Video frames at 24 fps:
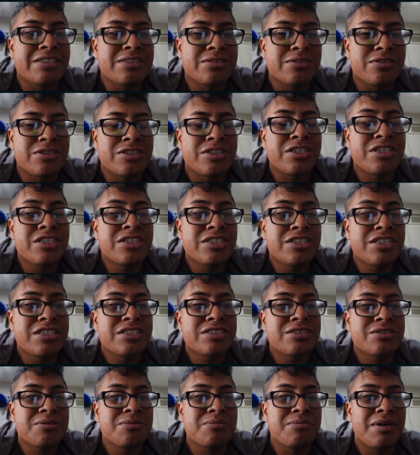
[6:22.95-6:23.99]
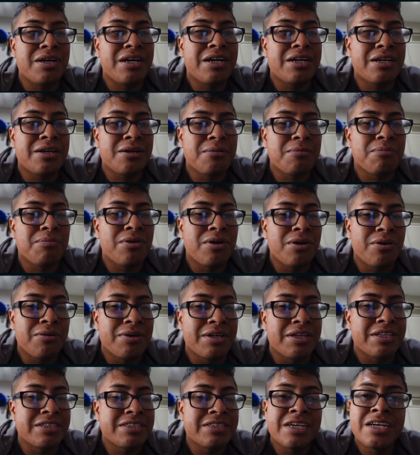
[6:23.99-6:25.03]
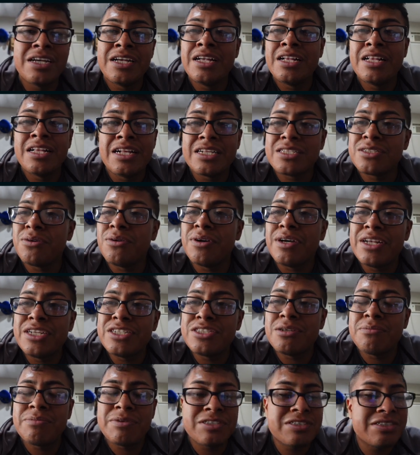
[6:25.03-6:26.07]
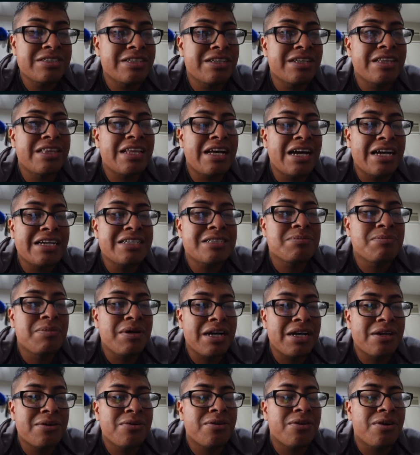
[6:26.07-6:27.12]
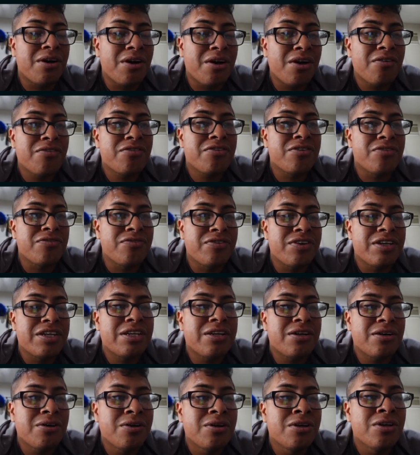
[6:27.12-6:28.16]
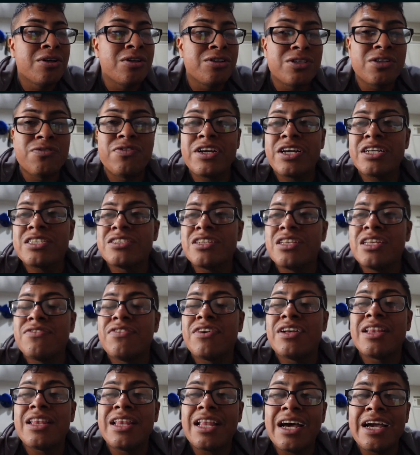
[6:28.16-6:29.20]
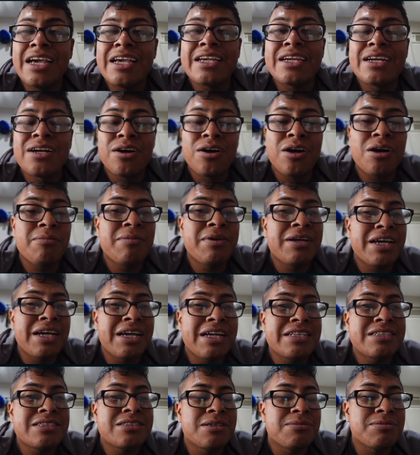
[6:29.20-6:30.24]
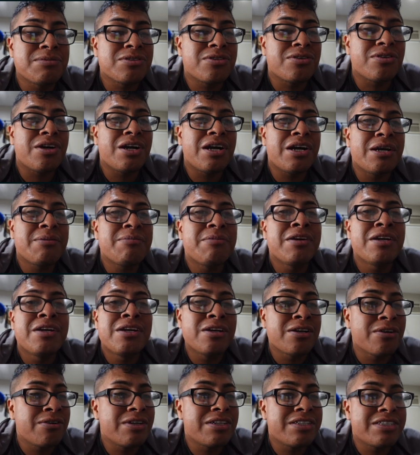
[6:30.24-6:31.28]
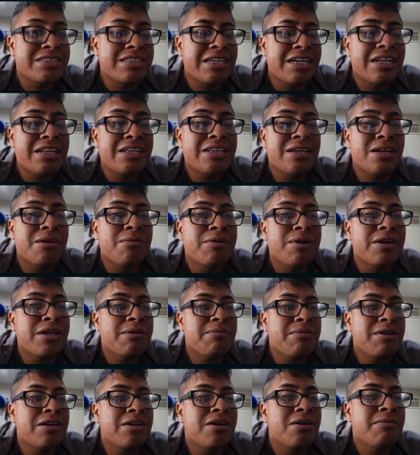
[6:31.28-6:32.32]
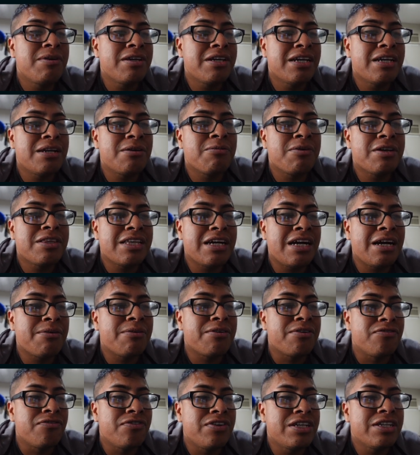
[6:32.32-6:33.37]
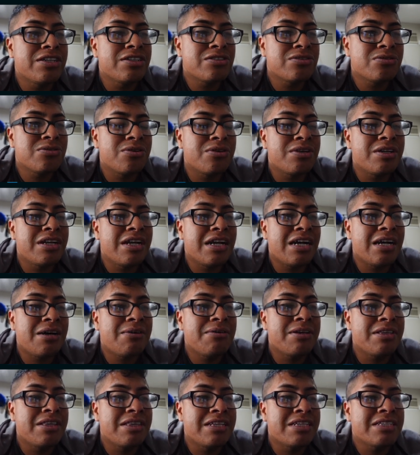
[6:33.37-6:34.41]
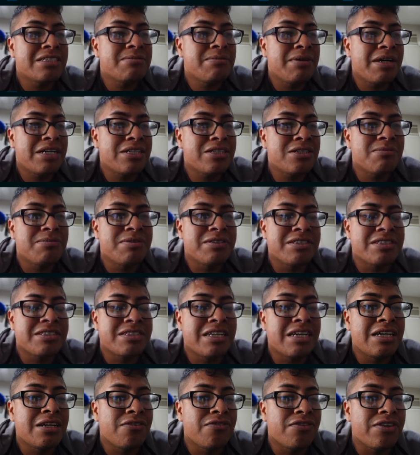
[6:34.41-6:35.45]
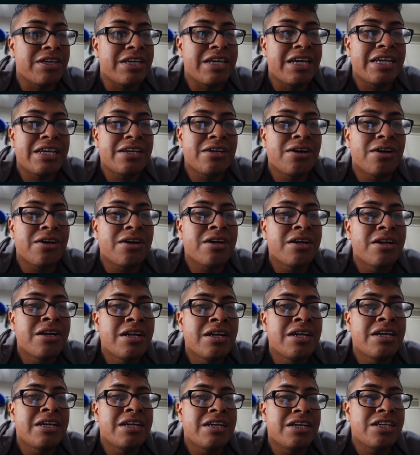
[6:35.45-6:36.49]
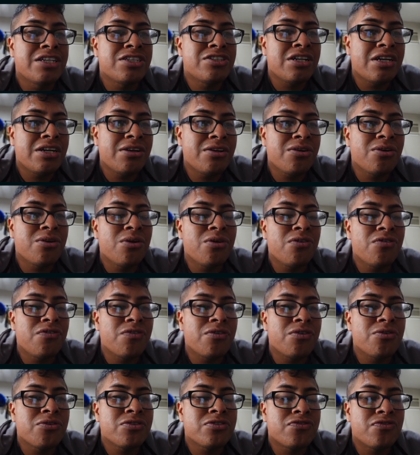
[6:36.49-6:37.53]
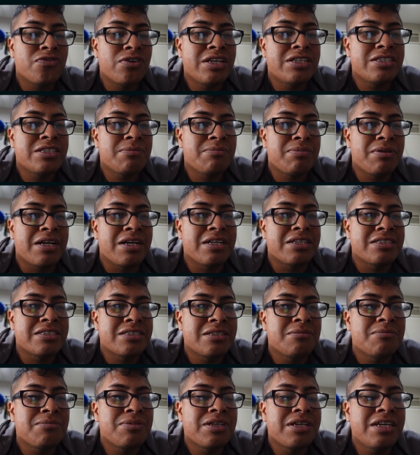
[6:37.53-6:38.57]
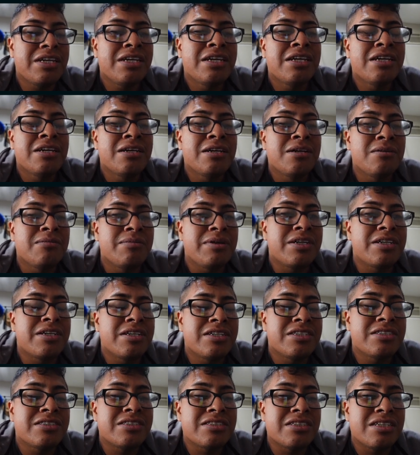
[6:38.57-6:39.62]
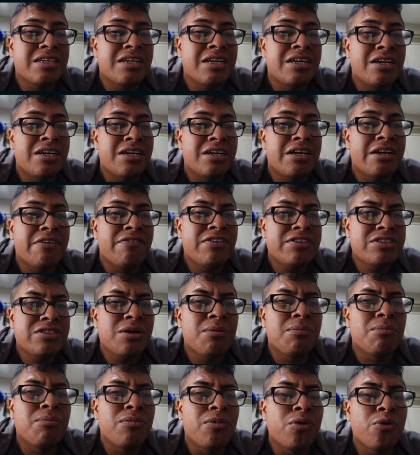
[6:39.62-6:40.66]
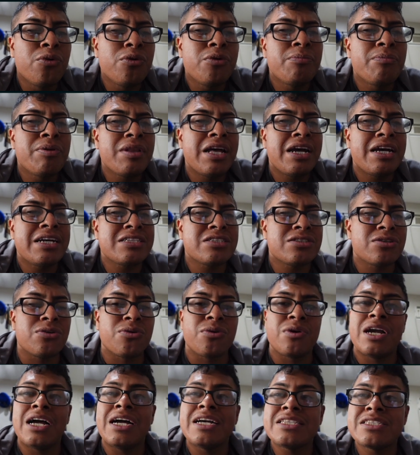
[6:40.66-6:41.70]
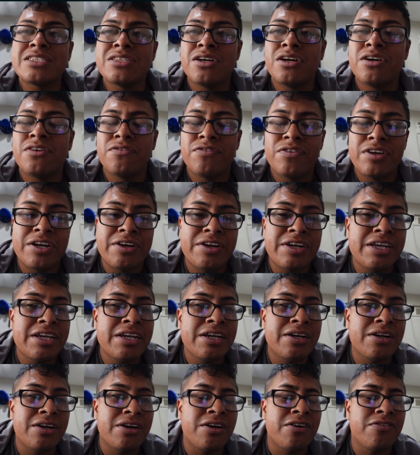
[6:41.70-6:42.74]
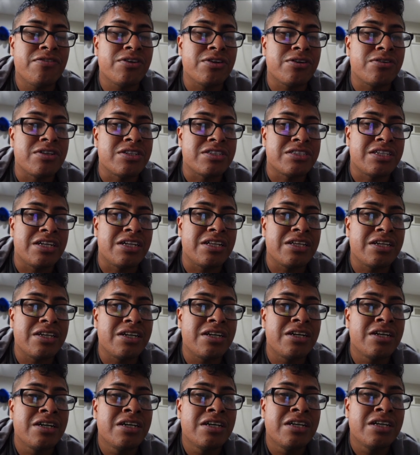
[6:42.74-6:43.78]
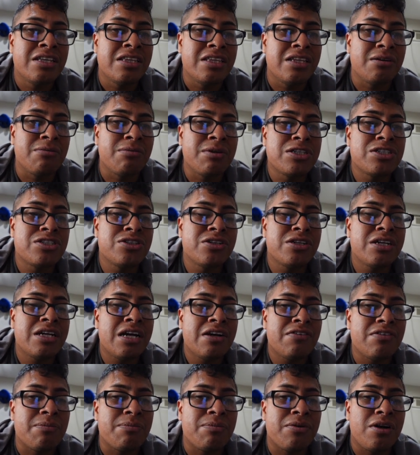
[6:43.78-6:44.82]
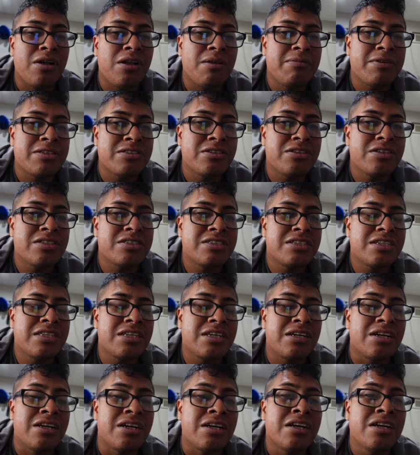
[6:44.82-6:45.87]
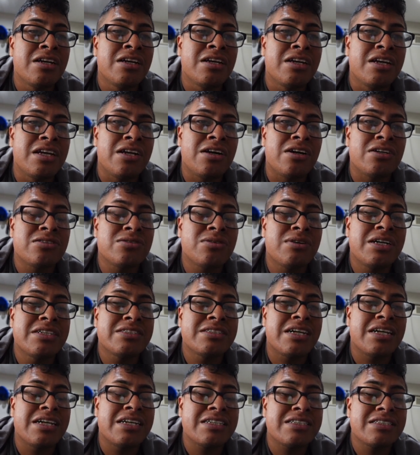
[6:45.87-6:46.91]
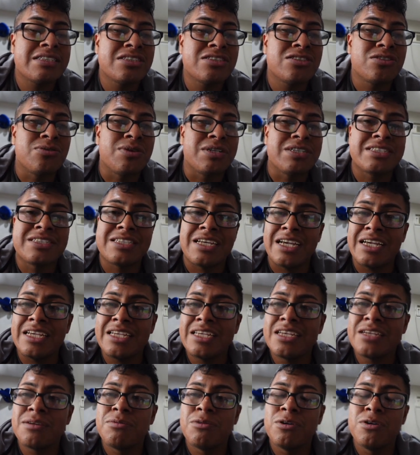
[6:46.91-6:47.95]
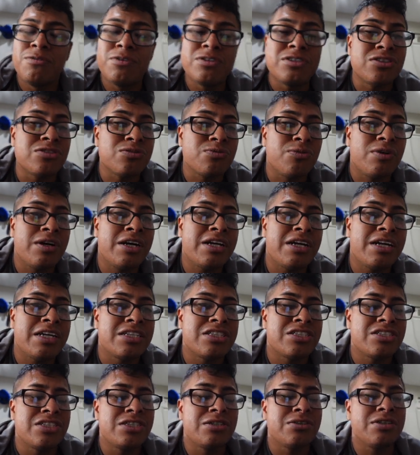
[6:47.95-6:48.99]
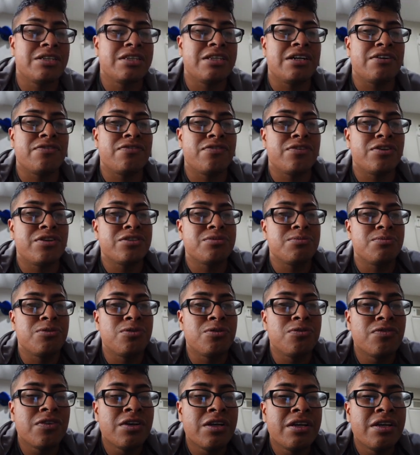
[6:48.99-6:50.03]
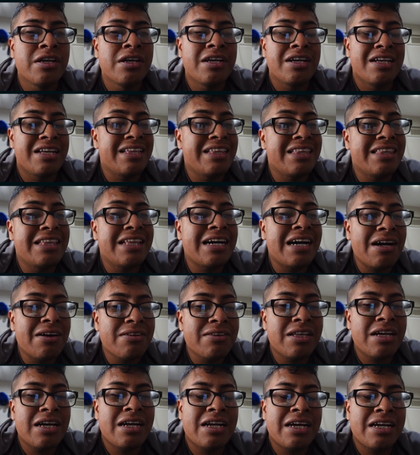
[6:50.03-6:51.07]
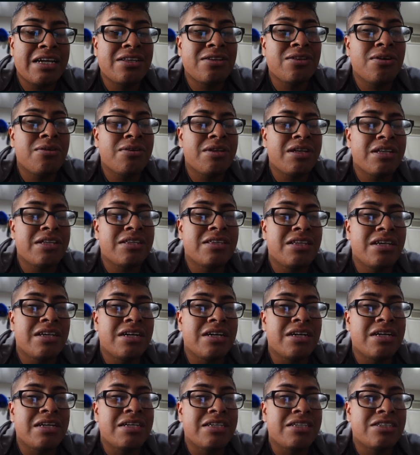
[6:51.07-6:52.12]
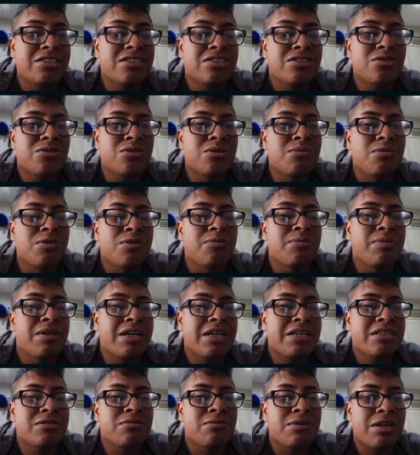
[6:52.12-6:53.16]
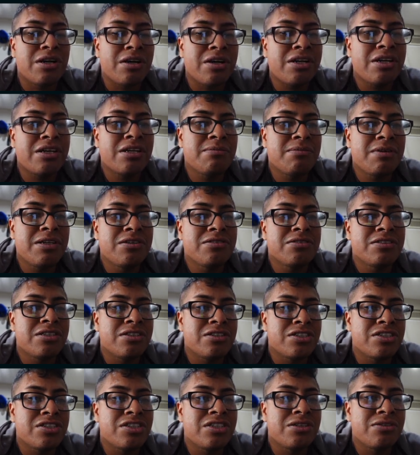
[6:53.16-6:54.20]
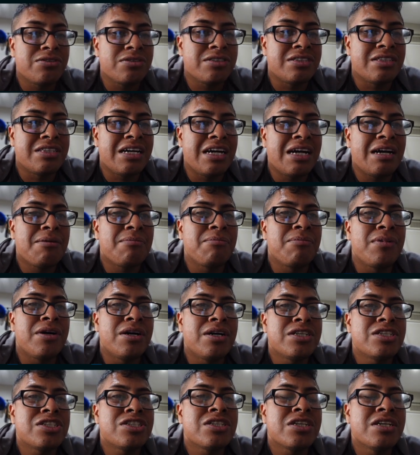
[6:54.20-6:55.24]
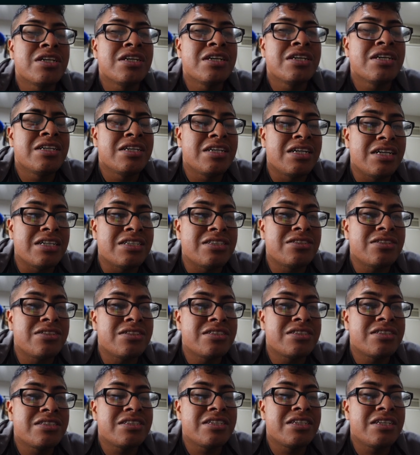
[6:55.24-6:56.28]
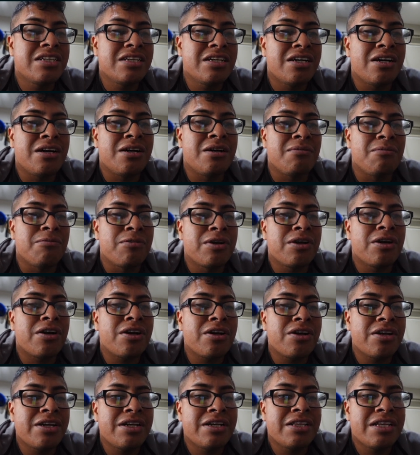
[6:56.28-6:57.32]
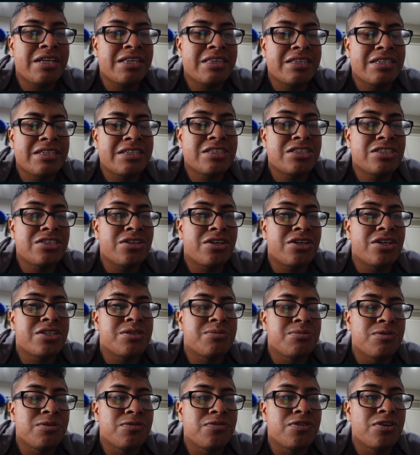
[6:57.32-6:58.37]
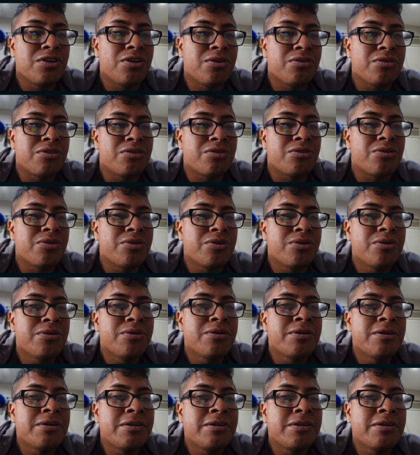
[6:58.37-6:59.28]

So GG's to my opponent. Let's go ahead and jump into the last battle of the video. Don't forget to leave a like, comment, and subscribe. Cresselia, we're going to be coming in with our Venusaur now in this matchup instead of the Gengar. And try to go for those Frenzy Plants, simply because if it's a Moonblast Grass Knot variant of the Cresselia, then we shouldn't have a problem. As you can see there, it also has access to a Psychic move, which is why I shielded that first move. And now that I know that it just threw Moonblast, we aren't going to be using our shields that much. As you can see, we are going to let this charge move go through.